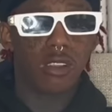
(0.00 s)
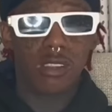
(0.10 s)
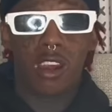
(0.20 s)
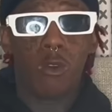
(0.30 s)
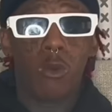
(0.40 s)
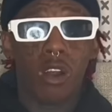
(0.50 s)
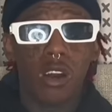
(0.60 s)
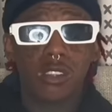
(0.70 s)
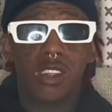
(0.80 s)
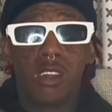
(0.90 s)
than yeah. it
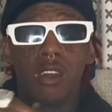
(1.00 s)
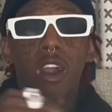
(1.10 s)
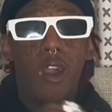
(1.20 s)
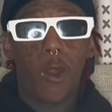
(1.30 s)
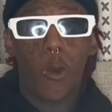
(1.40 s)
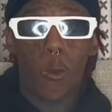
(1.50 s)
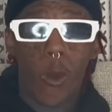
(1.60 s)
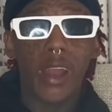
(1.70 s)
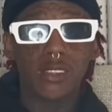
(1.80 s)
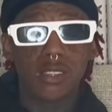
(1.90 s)
was than
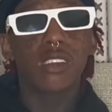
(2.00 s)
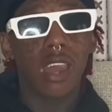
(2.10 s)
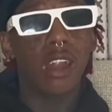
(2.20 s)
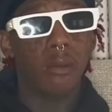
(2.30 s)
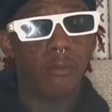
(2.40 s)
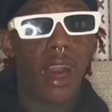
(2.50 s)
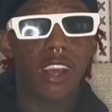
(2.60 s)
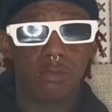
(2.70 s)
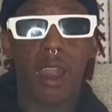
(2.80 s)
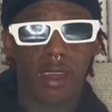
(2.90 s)
whites killing
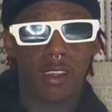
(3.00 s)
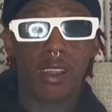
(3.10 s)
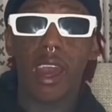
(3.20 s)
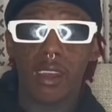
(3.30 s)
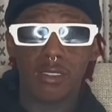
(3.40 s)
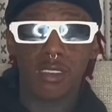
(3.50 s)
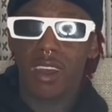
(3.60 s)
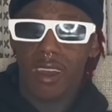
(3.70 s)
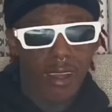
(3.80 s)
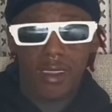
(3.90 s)
blacks back in the days
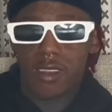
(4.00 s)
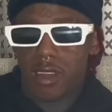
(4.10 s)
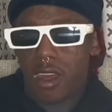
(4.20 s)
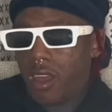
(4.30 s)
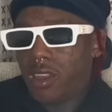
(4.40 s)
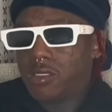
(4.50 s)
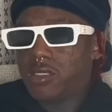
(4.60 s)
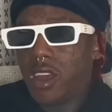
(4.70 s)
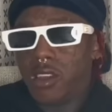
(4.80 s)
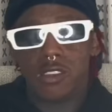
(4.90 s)
okay and, and it's
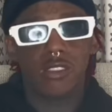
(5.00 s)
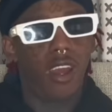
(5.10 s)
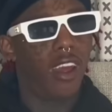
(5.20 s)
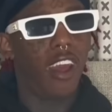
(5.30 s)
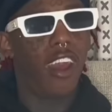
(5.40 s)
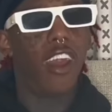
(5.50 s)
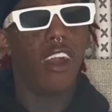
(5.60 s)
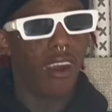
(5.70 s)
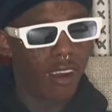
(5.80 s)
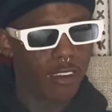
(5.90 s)
and it's it, it
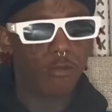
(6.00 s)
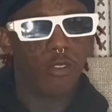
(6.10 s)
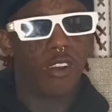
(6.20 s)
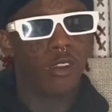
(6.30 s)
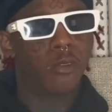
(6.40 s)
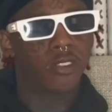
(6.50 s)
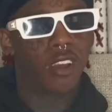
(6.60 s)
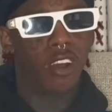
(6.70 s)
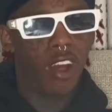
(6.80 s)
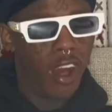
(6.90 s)
hurt bro you know what I'm
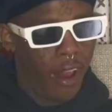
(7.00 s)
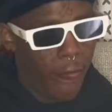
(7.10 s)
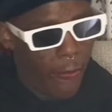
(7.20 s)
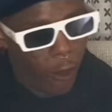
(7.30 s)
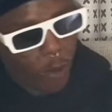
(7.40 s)
saying yeah like